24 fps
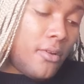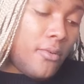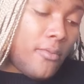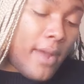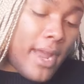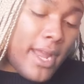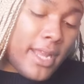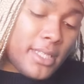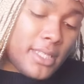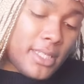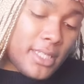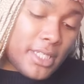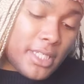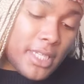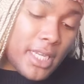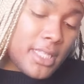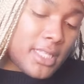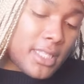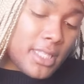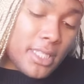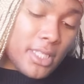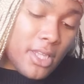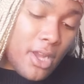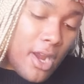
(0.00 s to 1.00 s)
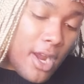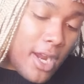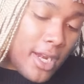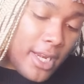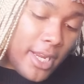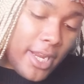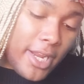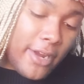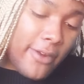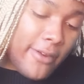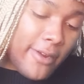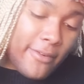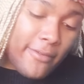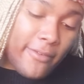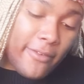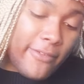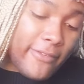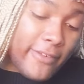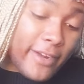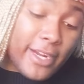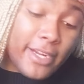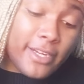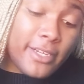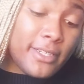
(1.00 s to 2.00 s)
Why is the Justice card here in
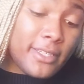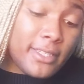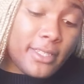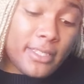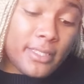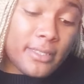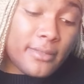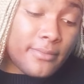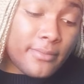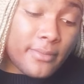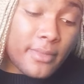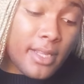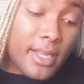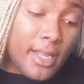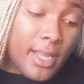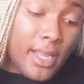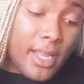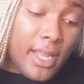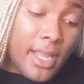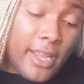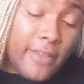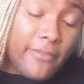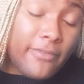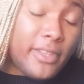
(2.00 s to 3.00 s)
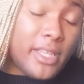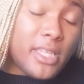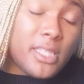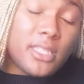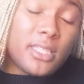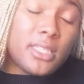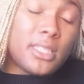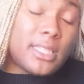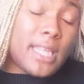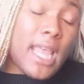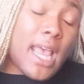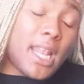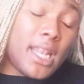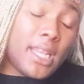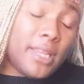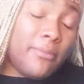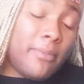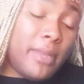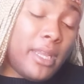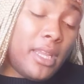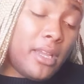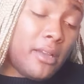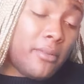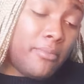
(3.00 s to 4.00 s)
reverse? If this is telling
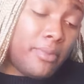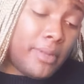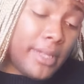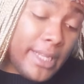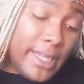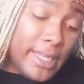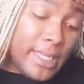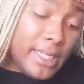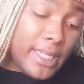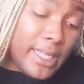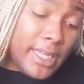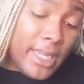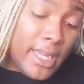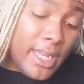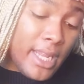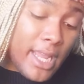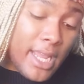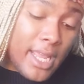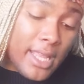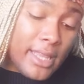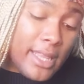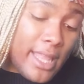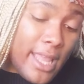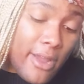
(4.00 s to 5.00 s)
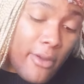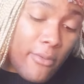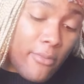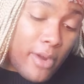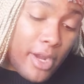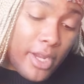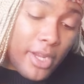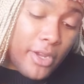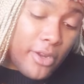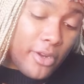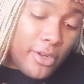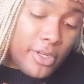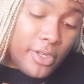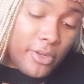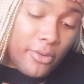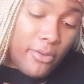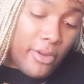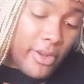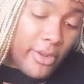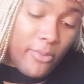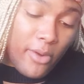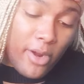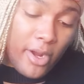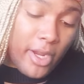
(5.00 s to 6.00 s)
me completely that what you're
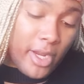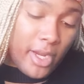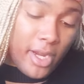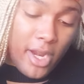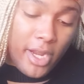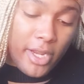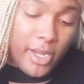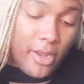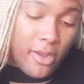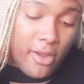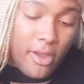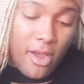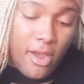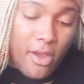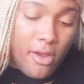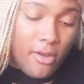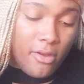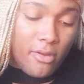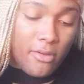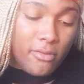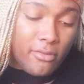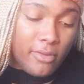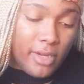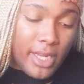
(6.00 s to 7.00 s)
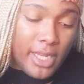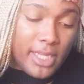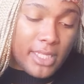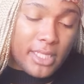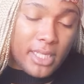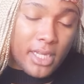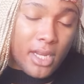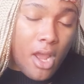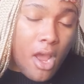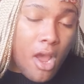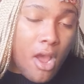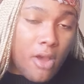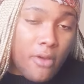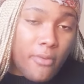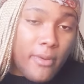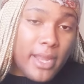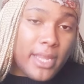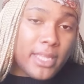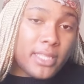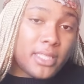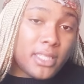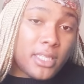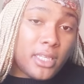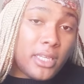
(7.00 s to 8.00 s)
doing, working on your own, isn't
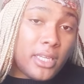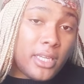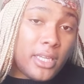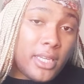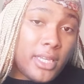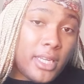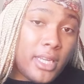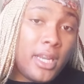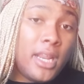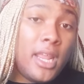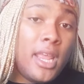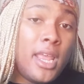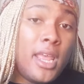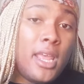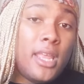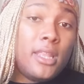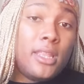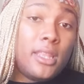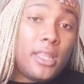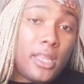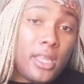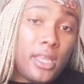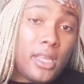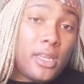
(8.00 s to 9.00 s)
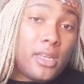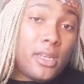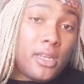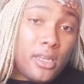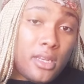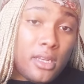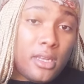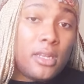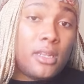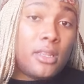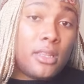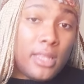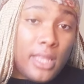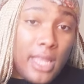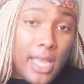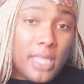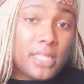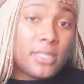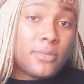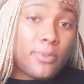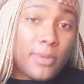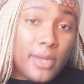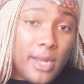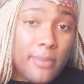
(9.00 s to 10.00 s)
always good, then
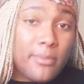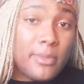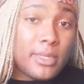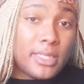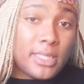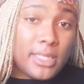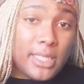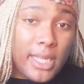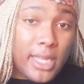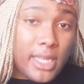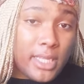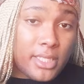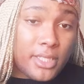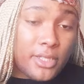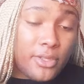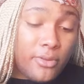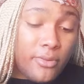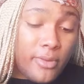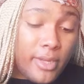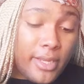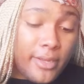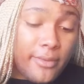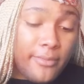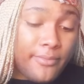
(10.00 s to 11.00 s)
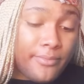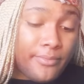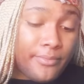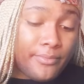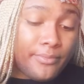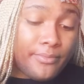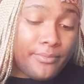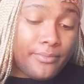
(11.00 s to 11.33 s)
that's what I'm going to stick to it.